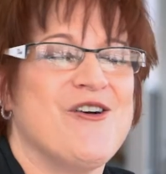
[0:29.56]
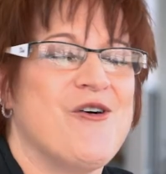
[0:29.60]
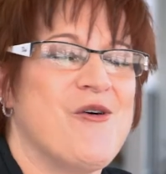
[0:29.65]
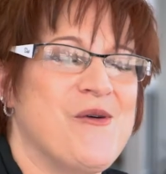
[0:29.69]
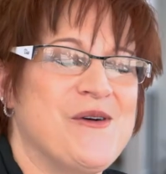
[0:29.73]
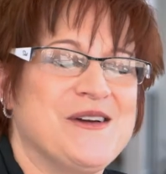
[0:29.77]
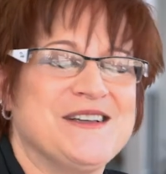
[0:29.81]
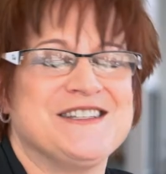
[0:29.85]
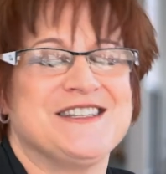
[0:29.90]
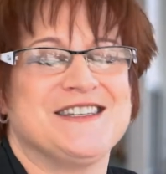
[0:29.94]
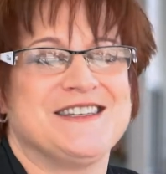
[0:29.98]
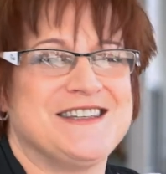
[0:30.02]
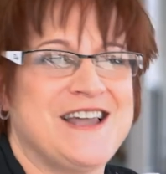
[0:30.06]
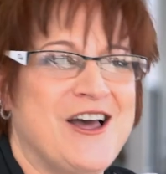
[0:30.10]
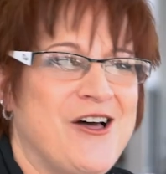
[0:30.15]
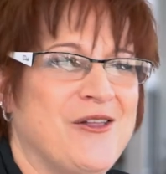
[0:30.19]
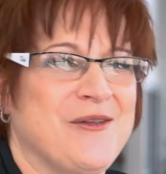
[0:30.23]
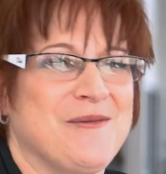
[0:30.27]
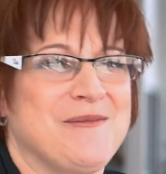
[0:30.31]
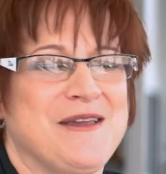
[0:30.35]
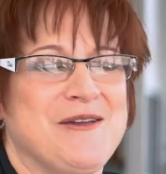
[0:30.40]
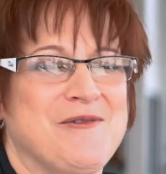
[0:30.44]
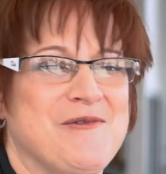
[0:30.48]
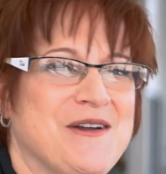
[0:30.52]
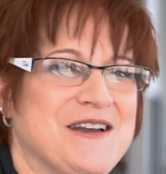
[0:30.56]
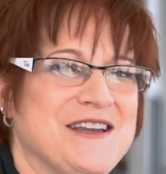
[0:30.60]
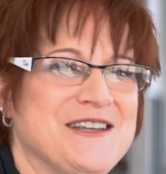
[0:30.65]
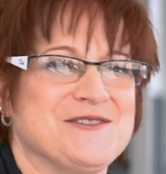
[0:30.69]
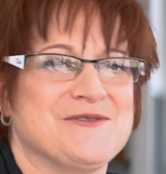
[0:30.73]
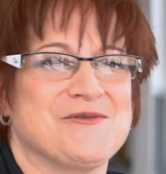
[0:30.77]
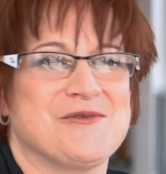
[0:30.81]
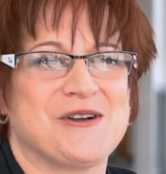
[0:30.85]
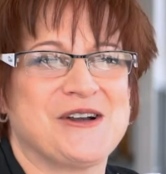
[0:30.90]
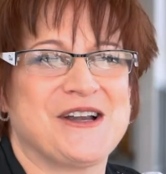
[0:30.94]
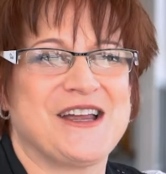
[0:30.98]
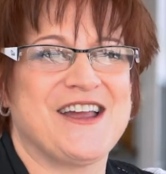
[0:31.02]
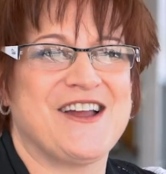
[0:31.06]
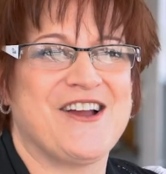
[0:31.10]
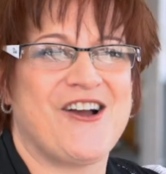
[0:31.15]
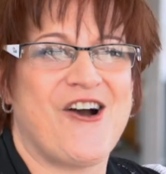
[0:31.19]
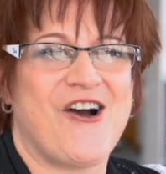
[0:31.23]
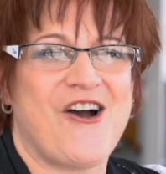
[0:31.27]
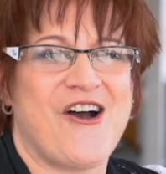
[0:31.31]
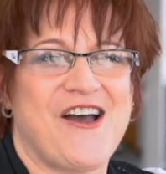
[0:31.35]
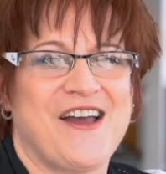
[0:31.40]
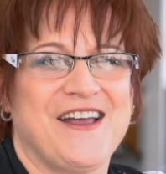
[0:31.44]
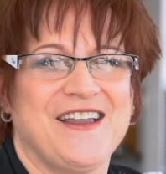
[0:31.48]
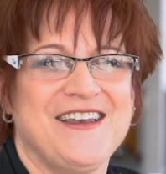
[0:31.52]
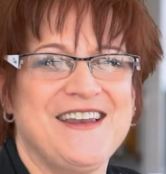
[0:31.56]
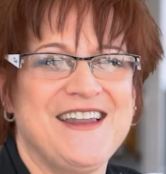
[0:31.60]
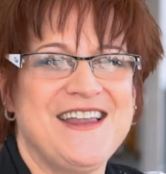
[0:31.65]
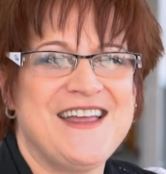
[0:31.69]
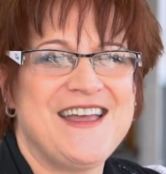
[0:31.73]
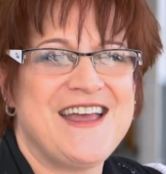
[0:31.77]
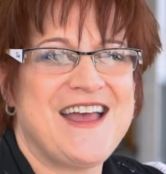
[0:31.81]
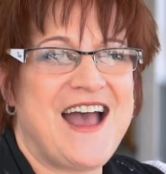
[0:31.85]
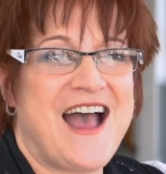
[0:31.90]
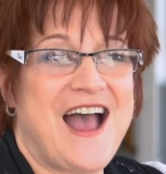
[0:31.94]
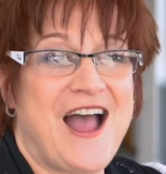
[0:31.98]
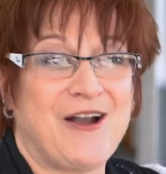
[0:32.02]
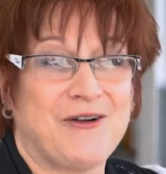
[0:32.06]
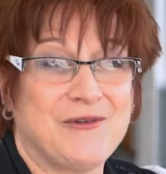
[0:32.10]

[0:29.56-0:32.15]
always telling me what he's working on, I